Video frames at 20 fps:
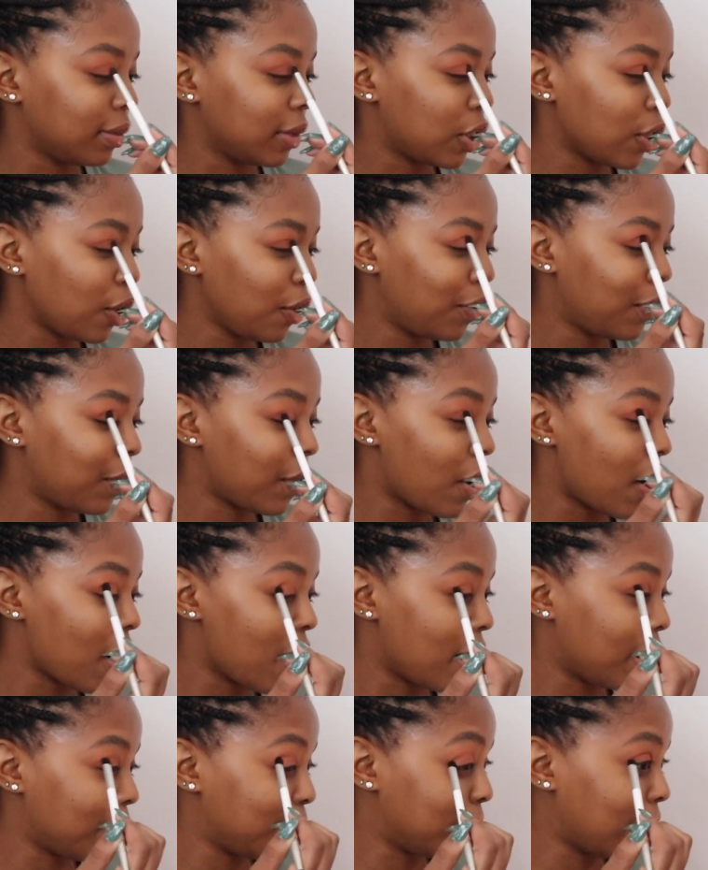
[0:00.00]
So
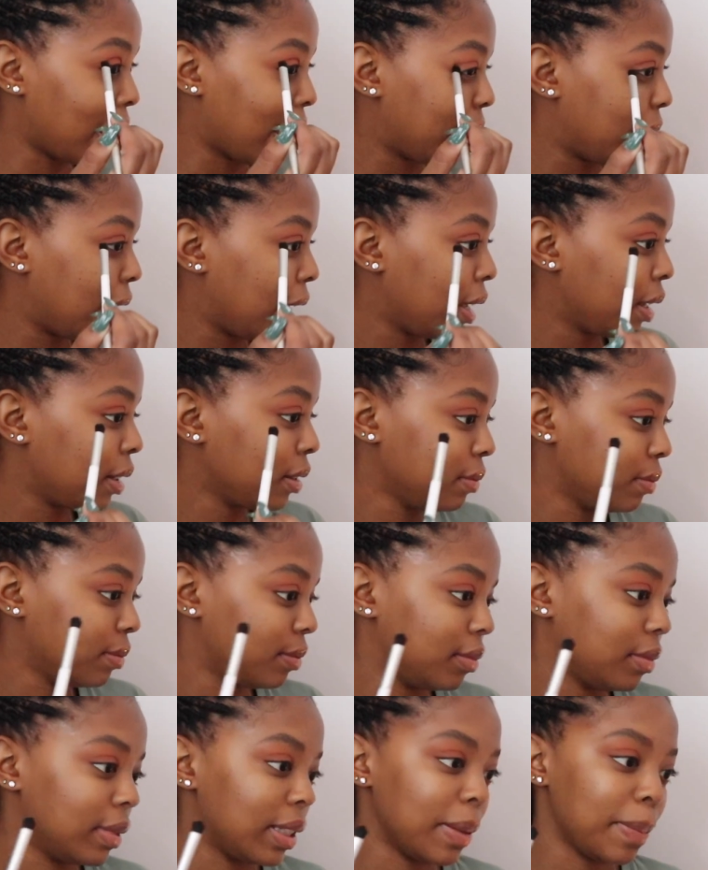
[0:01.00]
far I'm liking
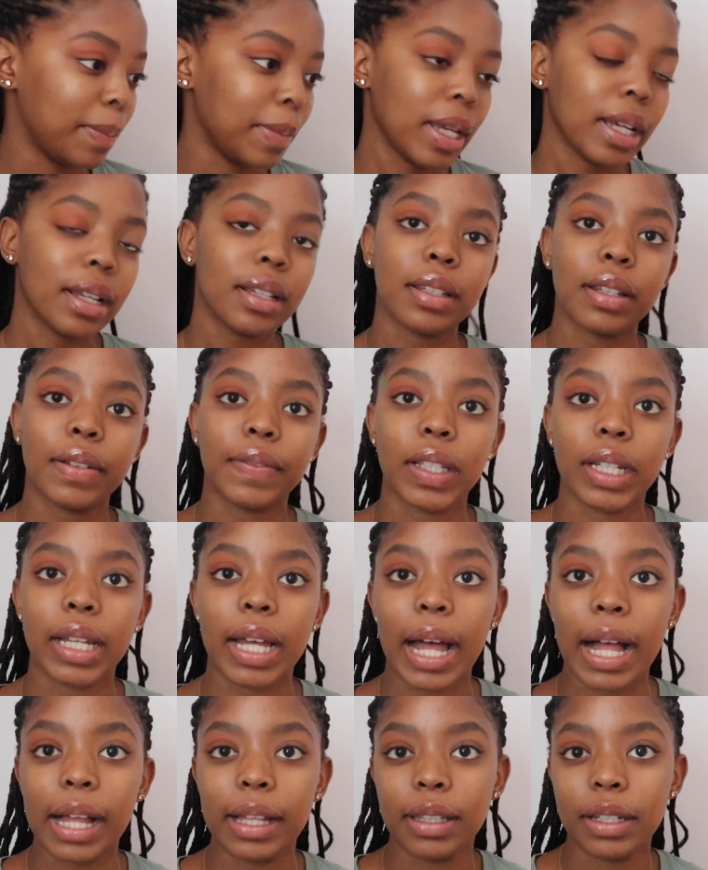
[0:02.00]
the mix of the
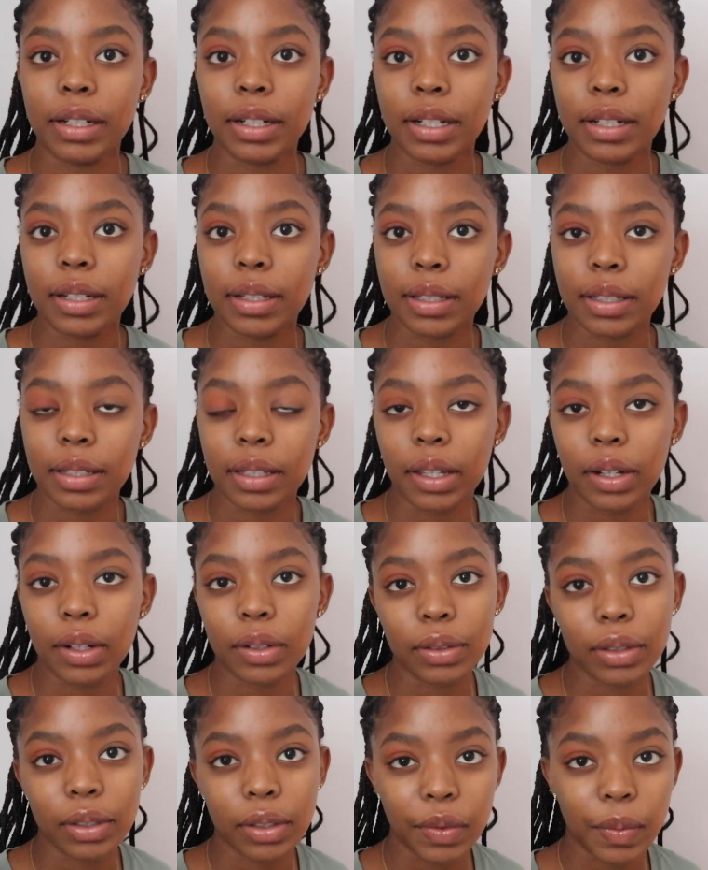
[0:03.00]
colors, they
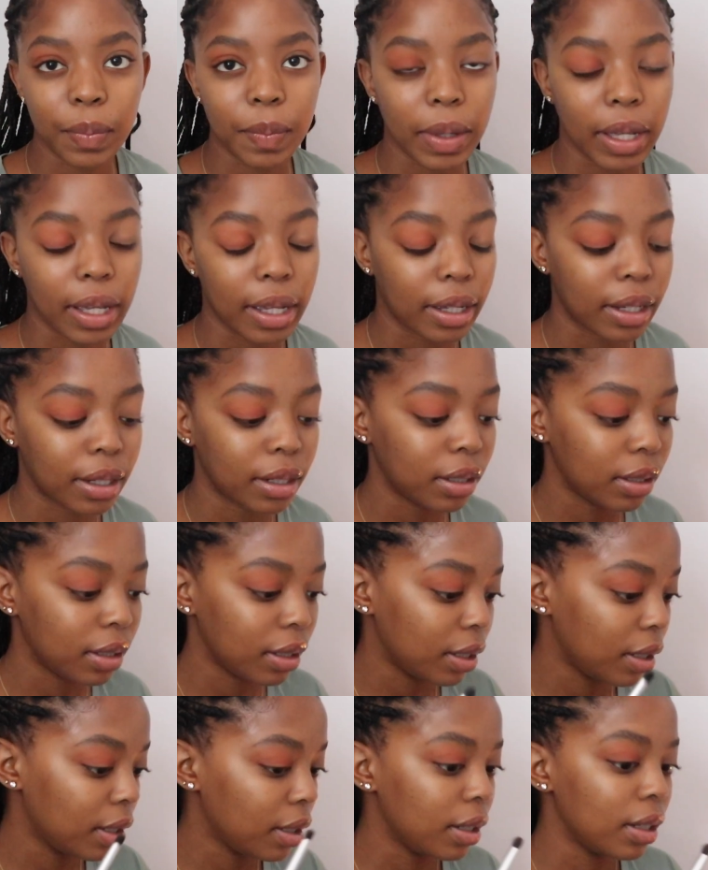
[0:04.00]
don't look bad.
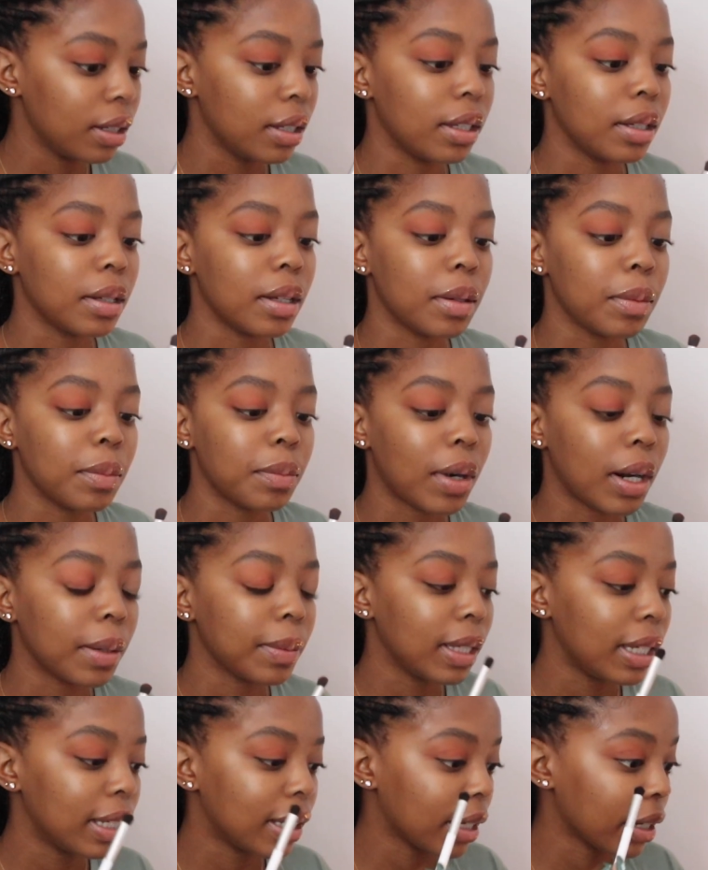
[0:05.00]

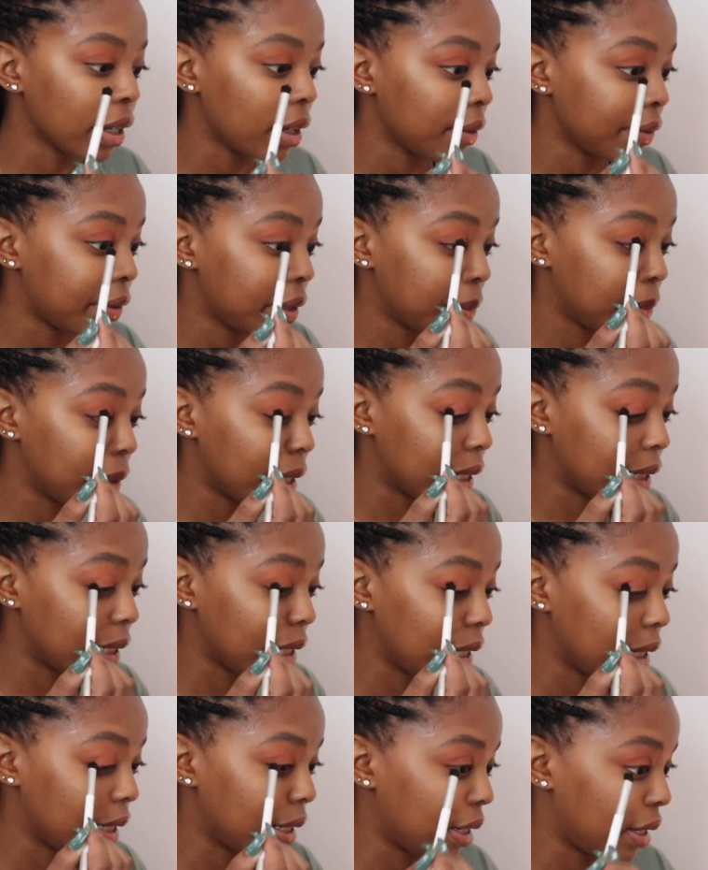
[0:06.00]
Probably like after
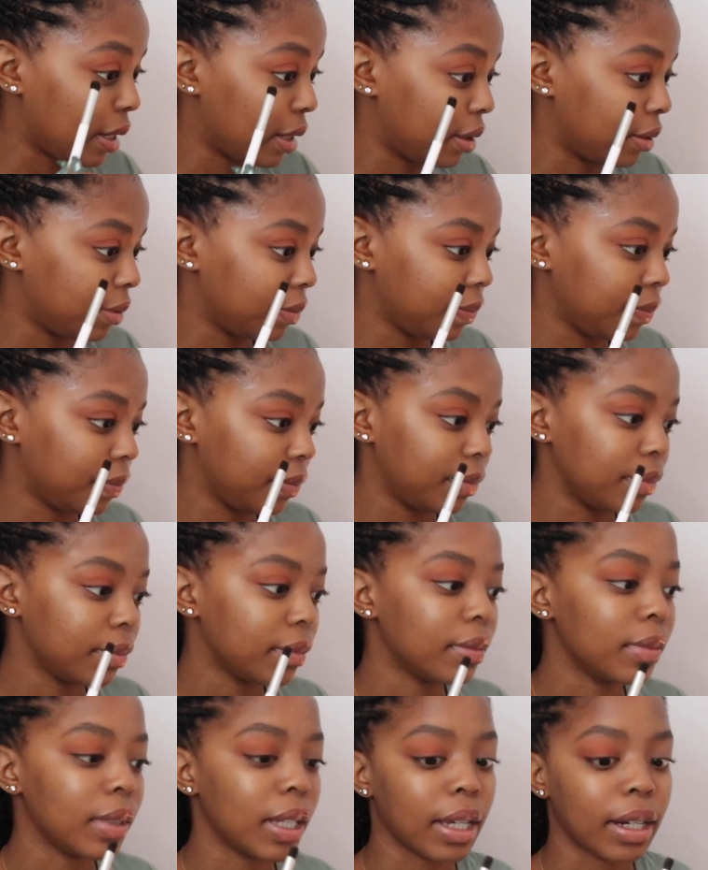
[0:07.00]
blending it in,
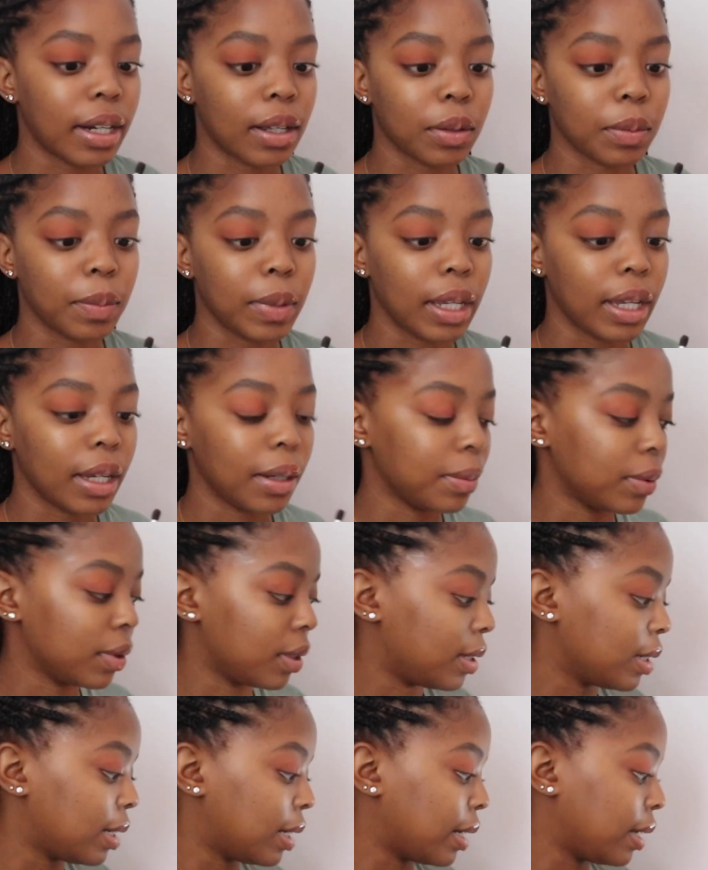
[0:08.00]
then I'll be able
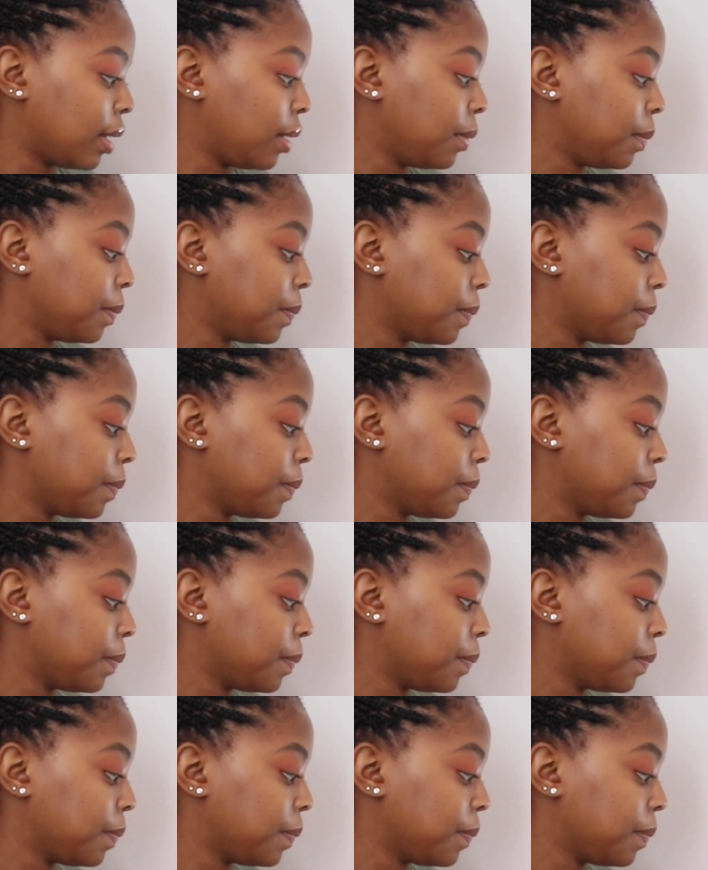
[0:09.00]
to like